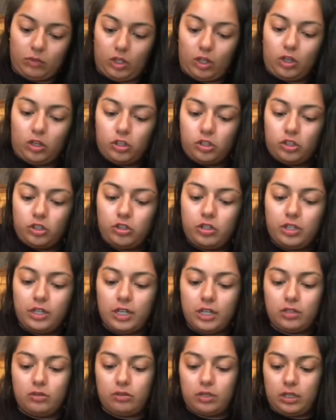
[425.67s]
I'll show you
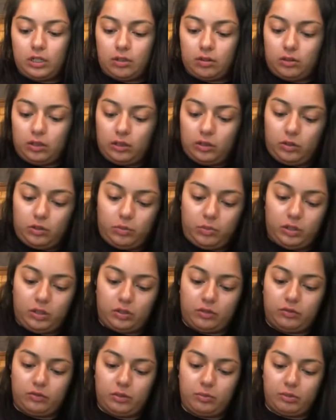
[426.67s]
guys right now in a little bit. I'll
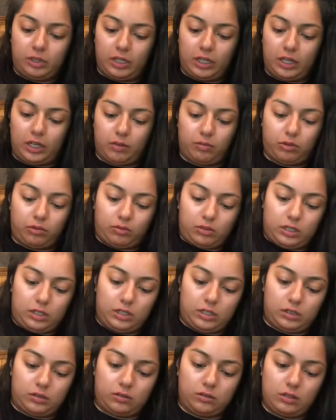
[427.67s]
flip the camera right now